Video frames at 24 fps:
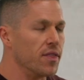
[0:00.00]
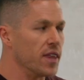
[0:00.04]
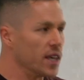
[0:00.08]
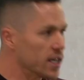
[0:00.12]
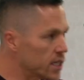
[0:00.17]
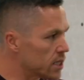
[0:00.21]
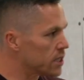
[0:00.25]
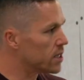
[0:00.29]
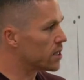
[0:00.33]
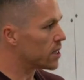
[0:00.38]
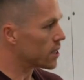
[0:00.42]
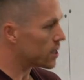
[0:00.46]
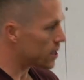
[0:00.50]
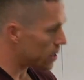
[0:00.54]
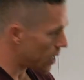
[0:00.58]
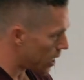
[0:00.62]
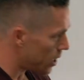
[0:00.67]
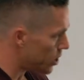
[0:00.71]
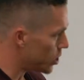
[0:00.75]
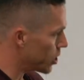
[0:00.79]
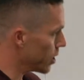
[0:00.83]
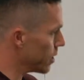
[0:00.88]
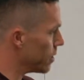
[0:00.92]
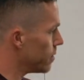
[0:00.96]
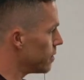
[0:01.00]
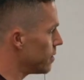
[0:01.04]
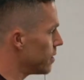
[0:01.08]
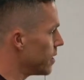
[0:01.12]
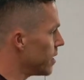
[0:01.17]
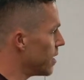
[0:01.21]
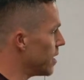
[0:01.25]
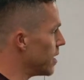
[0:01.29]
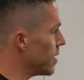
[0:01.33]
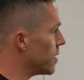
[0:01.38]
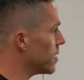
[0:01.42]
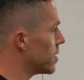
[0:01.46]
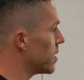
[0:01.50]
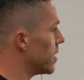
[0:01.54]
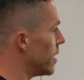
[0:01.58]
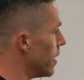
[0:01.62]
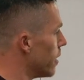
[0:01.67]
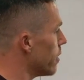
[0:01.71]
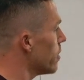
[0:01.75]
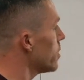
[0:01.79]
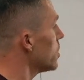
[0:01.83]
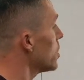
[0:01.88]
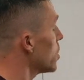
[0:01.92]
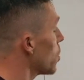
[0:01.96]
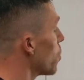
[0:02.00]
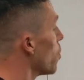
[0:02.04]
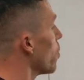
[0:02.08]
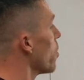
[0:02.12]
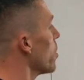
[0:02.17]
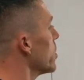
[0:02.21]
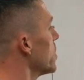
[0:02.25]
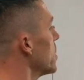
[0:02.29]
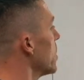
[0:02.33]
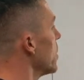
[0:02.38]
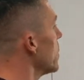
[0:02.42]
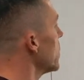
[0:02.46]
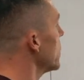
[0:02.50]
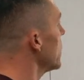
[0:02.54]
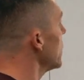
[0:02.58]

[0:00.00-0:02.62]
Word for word: This discussion is geared towards